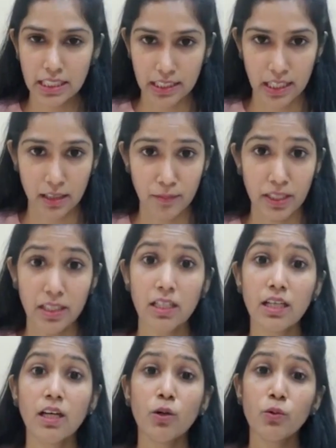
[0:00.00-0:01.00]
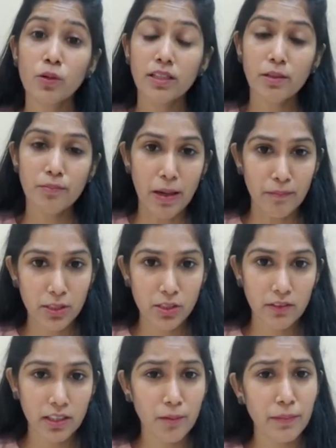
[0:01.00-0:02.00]
are going to go to the third topic
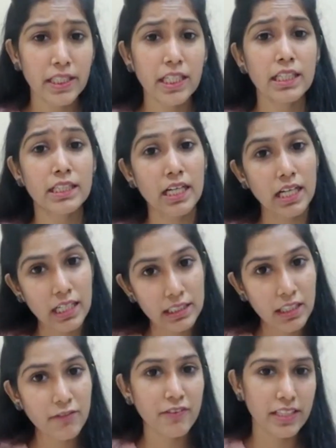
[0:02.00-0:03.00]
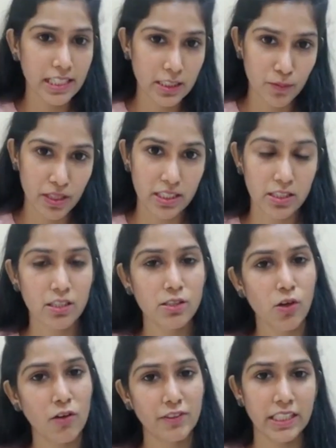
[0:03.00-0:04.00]
of the presentation. That is what?
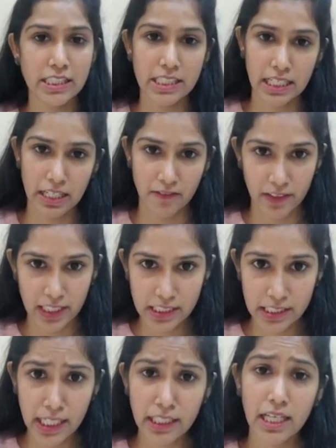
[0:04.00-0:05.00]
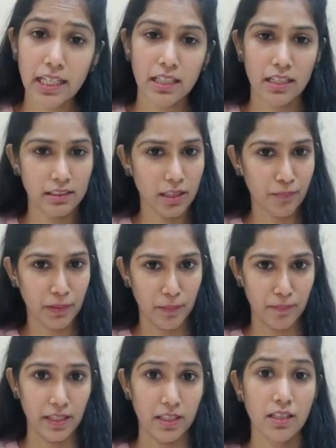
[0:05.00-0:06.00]
Sources and authority of taxes
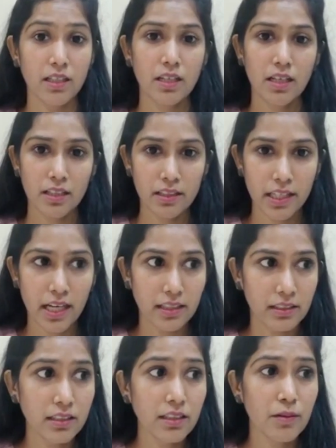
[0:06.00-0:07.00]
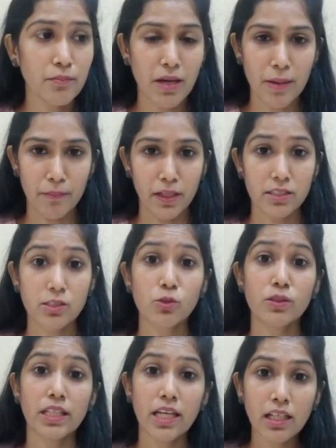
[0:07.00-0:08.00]
in India. Who are the sources and
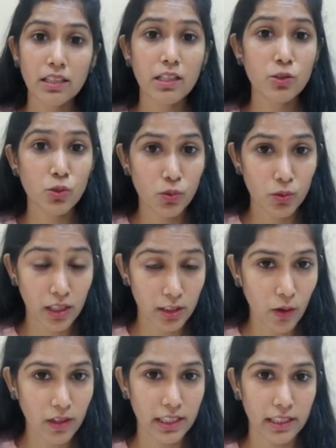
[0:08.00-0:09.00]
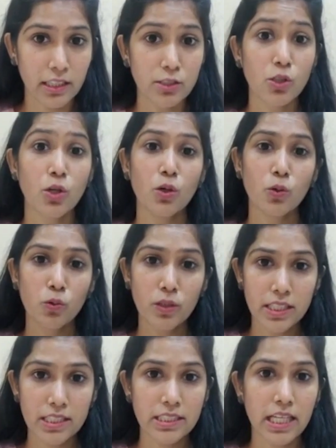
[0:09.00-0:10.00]
authority?
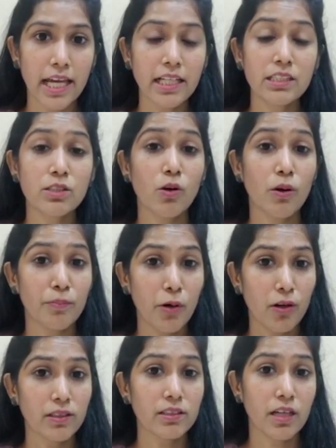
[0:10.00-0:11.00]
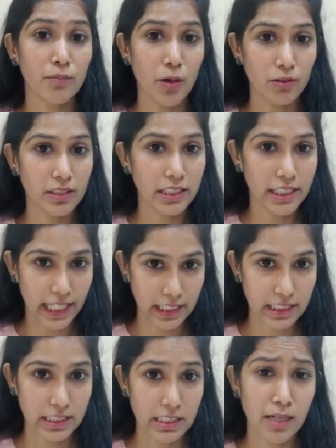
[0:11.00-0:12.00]
GST, there is a committee which is being
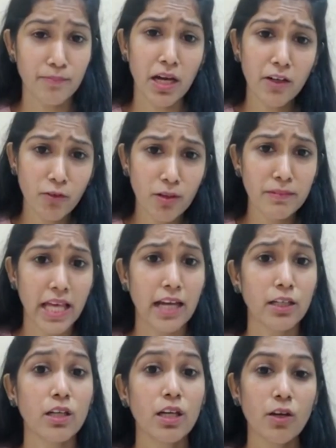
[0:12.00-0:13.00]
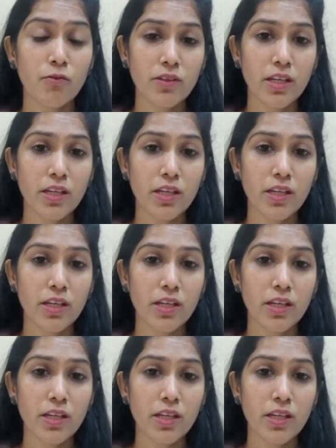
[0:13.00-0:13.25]
set up. Who is the head of the